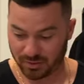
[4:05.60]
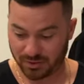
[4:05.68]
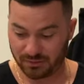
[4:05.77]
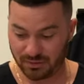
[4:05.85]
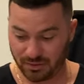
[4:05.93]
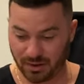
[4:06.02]
believe
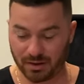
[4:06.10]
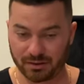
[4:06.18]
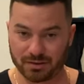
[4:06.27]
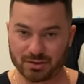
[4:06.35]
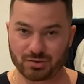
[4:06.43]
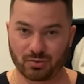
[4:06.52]
they're
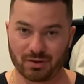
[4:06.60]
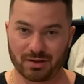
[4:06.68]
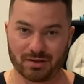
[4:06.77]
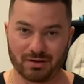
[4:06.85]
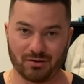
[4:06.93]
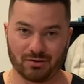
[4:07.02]

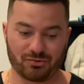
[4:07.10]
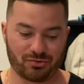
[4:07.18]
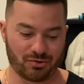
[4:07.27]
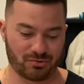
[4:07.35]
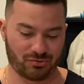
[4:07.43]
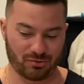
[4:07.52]
$128
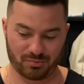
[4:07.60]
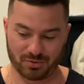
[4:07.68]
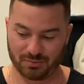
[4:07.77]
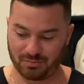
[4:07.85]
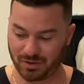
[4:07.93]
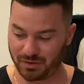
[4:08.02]
each, so pretty
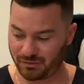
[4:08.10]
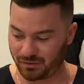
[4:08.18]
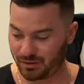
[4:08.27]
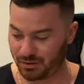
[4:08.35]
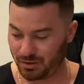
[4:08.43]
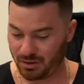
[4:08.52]

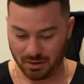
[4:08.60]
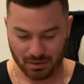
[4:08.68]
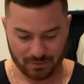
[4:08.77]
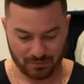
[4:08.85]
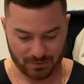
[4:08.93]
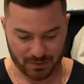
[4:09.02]
pricey.
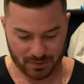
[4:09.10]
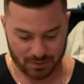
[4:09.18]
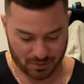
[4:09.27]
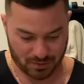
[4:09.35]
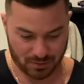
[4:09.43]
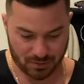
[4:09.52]

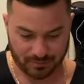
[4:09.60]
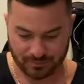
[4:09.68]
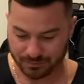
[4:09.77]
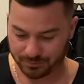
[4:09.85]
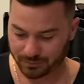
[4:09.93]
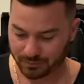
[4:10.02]

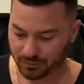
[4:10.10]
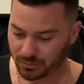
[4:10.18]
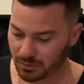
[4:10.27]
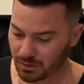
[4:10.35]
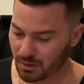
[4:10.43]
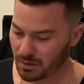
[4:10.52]

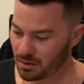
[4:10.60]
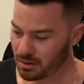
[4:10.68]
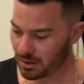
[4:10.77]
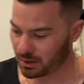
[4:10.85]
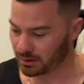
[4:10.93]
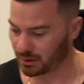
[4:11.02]
Um,
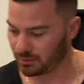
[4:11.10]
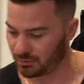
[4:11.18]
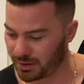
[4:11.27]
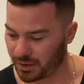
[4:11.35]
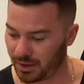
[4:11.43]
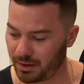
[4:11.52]
and then we
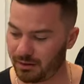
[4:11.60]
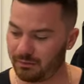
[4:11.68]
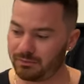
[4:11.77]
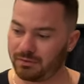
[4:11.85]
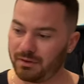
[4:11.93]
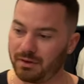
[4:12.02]
have
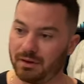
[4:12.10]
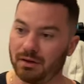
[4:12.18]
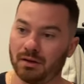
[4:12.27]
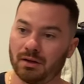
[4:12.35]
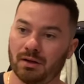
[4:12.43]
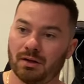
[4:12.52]
the
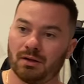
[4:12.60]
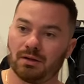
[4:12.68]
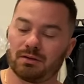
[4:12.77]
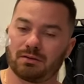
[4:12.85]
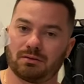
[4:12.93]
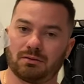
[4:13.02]

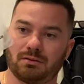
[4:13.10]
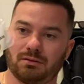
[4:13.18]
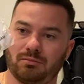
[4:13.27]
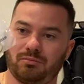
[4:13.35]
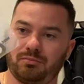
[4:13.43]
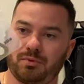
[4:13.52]

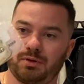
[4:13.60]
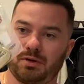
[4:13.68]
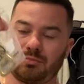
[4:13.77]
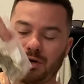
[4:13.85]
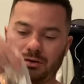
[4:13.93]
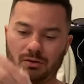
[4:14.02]
uh,
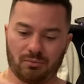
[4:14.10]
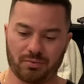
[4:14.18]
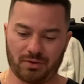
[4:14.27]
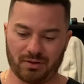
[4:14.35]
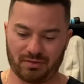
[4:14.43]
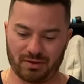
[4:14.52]
bottle
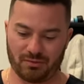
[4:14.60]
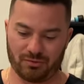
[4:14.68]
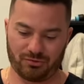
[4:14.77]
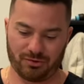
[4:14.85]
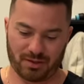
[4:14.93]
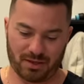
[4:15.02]
opener. I think it
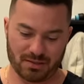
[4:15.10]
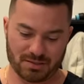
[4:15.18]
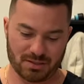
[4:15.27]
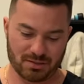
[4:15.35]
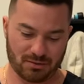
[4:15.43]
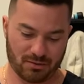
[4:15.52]
was like
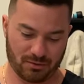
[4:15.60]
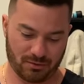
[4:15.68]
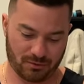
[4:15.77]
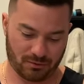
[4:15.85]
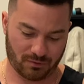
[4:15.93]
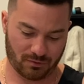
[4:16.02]
$18.
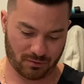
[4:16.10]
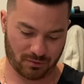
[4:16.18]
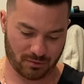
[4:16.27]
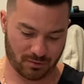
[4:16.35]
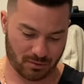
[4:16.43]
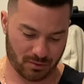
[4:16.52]

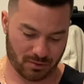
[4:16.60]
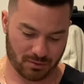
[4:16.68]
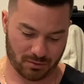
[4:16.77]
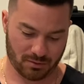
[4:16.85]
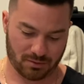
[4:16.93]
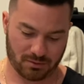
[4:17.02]

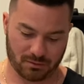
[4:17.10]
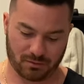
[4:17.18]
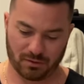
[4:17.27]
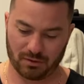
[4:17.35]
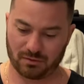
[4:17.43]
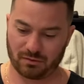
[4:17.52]
It's
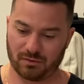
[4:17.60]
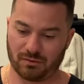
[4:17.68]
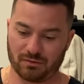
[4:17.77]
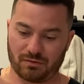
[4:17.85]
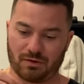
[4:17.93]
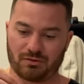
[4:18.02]
nice.
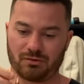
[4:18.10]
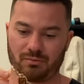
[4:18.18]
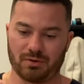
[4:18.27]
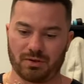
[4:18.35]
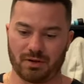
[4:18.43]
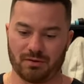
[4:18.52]
It's actually
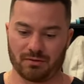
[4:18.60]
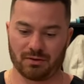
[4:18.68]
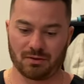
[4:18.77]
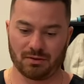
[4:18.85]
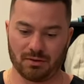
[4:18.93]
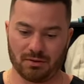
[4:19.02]
pretty heavy.
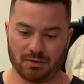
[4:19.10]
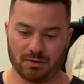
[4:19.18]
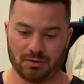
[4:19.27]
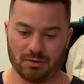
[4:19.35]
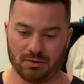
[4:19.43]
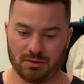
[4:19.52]

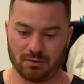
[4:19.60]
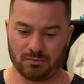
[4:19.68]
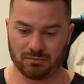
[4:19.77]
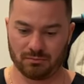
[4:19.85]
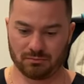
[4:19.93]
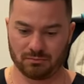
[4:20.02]
Um,